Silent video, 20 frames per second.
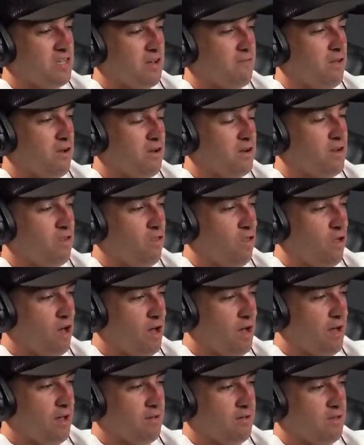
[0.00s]
Yeah, I've learned a
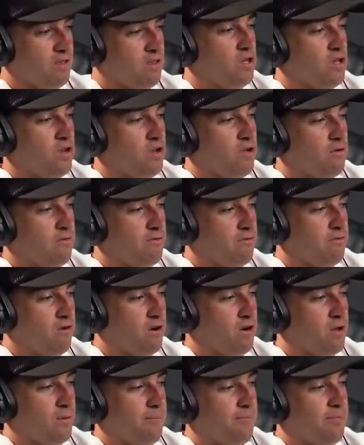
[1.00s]
lot, you know,
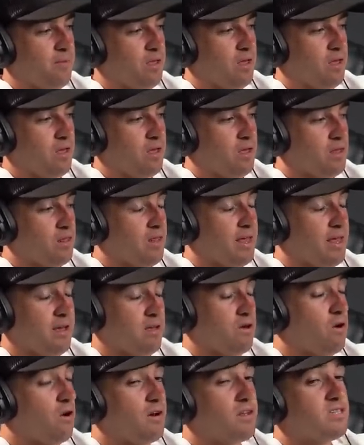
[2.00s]
from
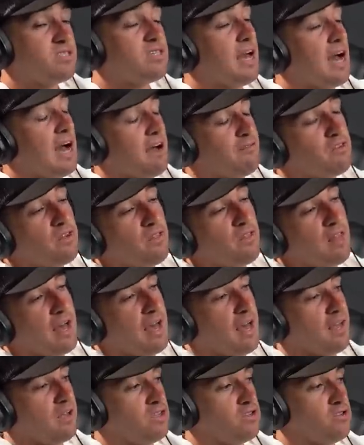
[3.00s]
like honestly after
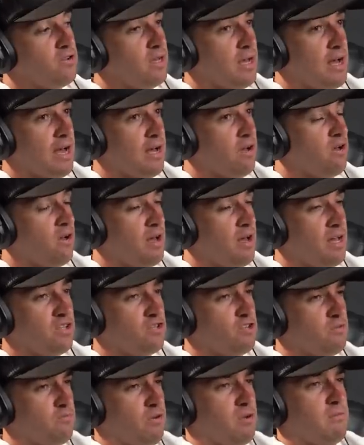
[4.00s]
that injury, I got
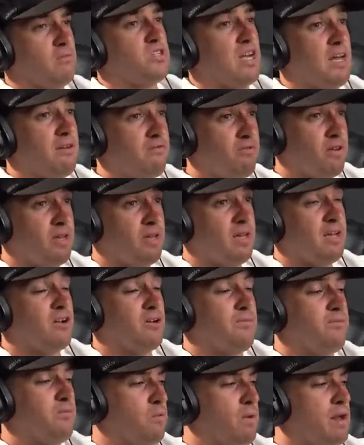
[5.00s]
injured pretty much every
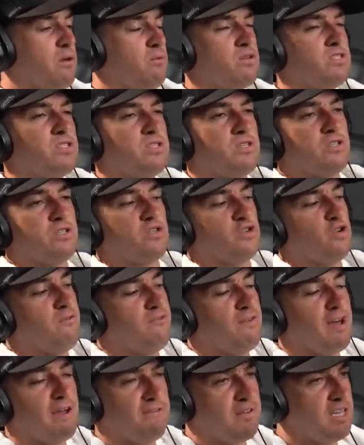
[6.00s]
year. When it was
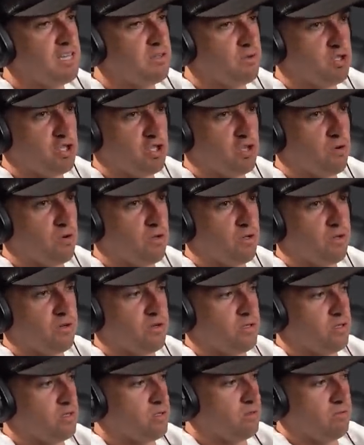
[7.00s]
250s was
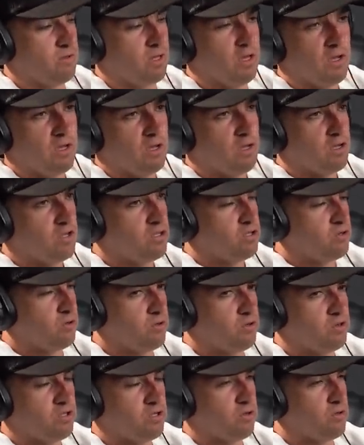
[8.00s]
shoulders.
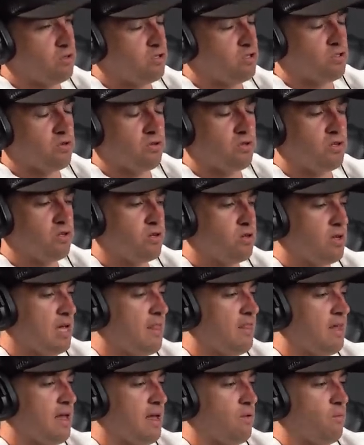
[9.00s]
Shoulder, and
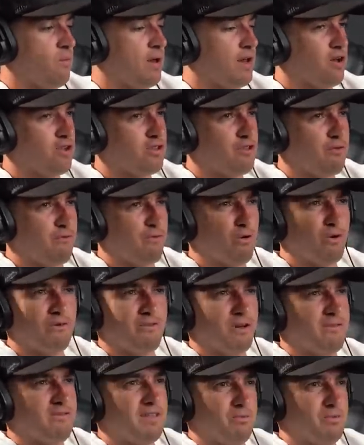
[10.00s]
then when I got to
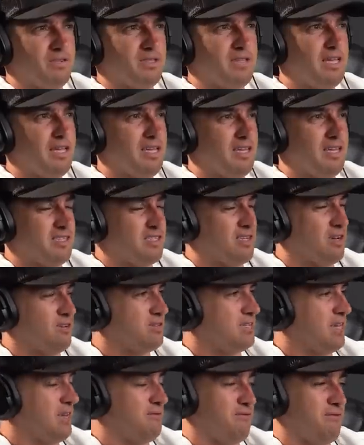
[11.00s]
450 it was knees, so I was
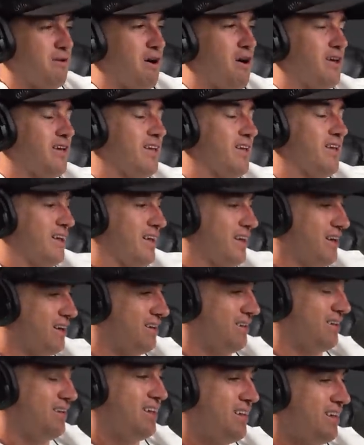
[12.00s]
like fucking
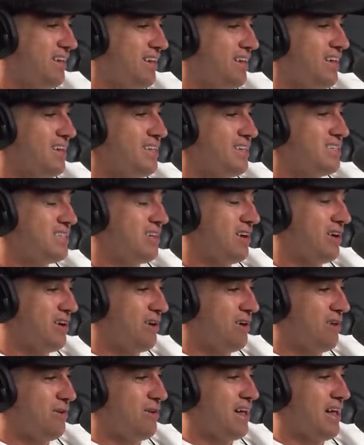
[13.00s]
hell.
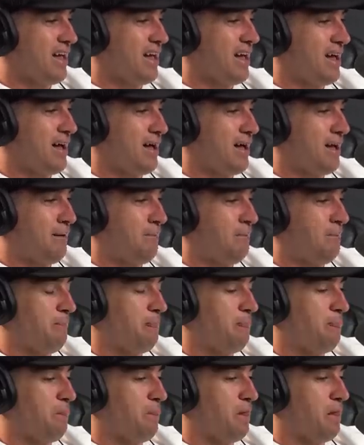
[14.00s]
So yeah,
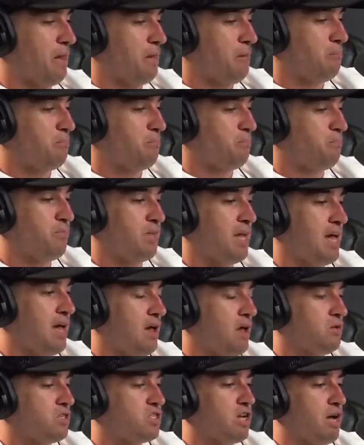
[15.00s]

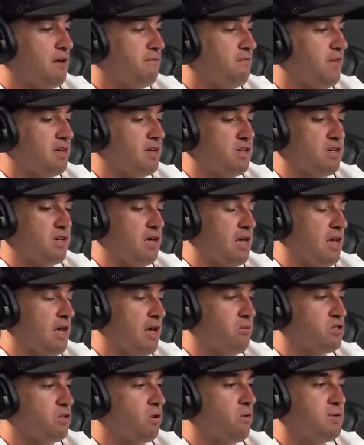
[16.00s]
it was tough. Like I
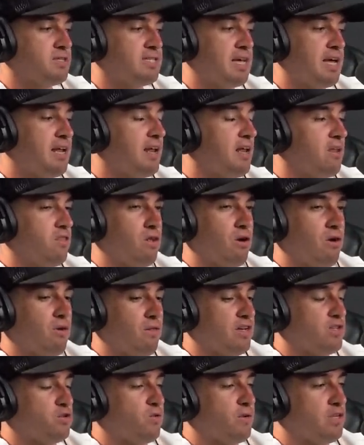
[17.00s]
was always in it though.
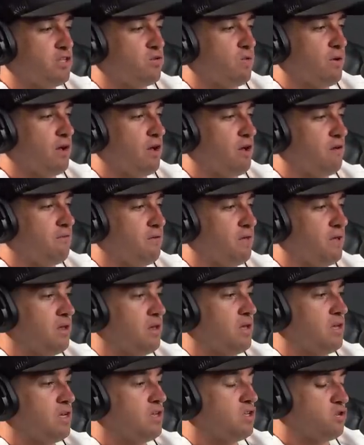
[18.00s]
Like 2012,
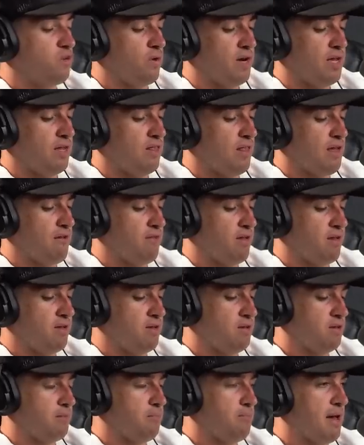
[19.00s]
2011
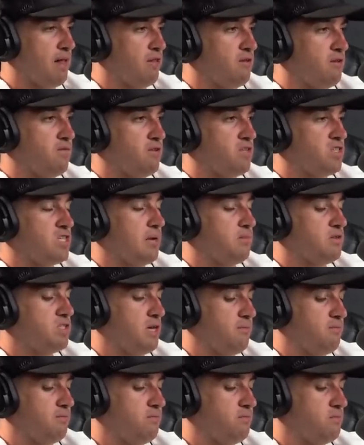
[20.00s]
battling for the
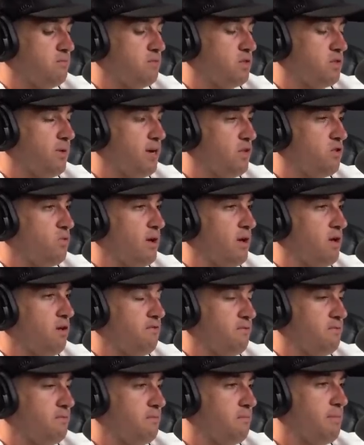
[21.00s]
championship,
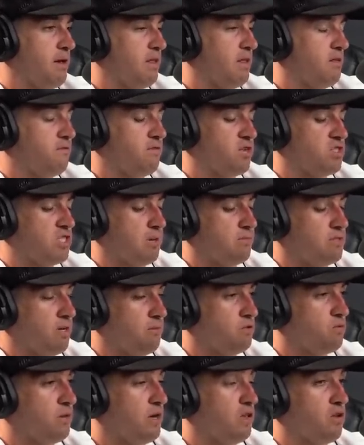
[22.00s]
2012 battling for the
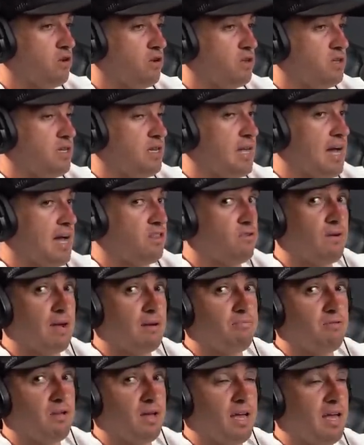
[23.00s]
championship, 2013 had the
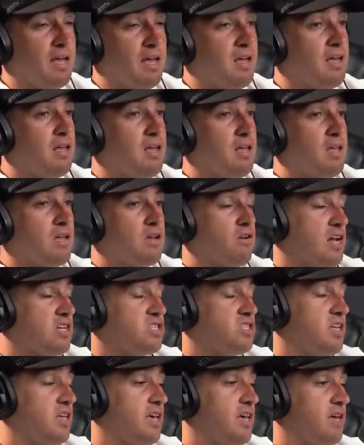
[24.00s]
red plate,
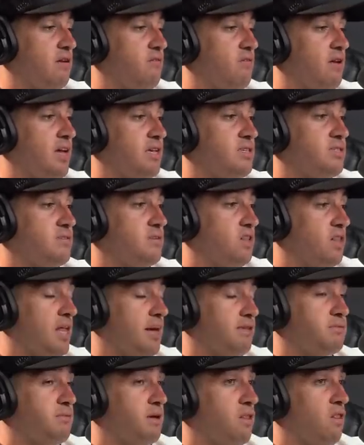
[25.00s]
crashed in the heat race,
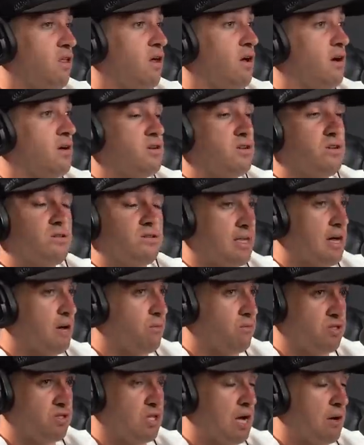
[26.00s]
collapsed my lung. That
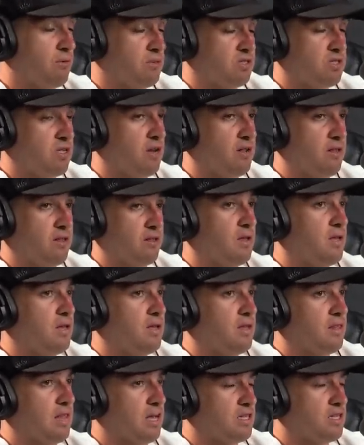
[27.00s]
was, I was done.
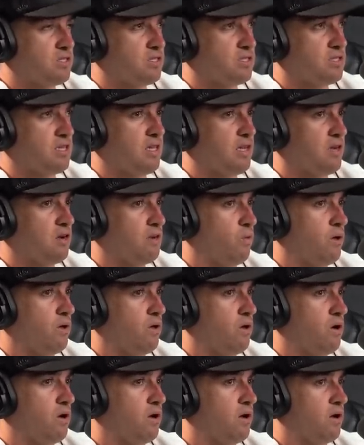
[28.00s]
That's the year Will
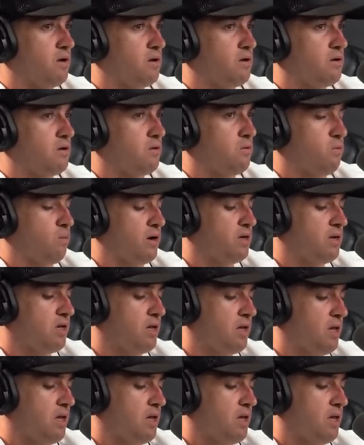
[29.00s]
Hahn won.